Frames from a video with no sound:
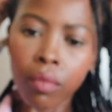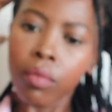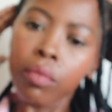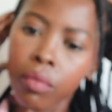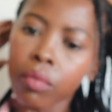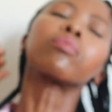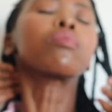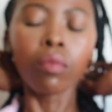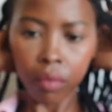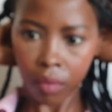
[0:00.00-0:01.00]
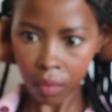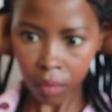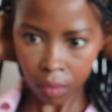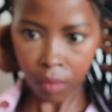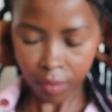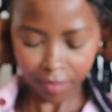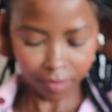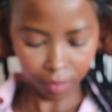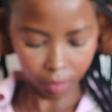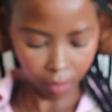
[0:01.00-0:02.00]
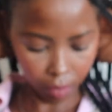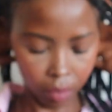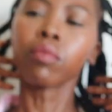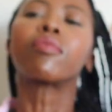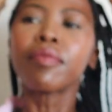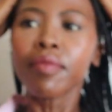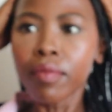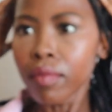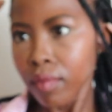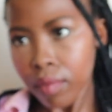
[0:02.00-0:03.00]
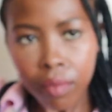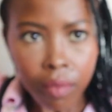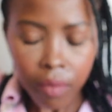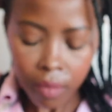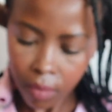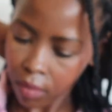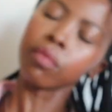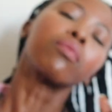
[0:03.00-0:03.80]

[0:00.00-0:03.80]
I think you should, it's pretty much easy to do. So, and also if you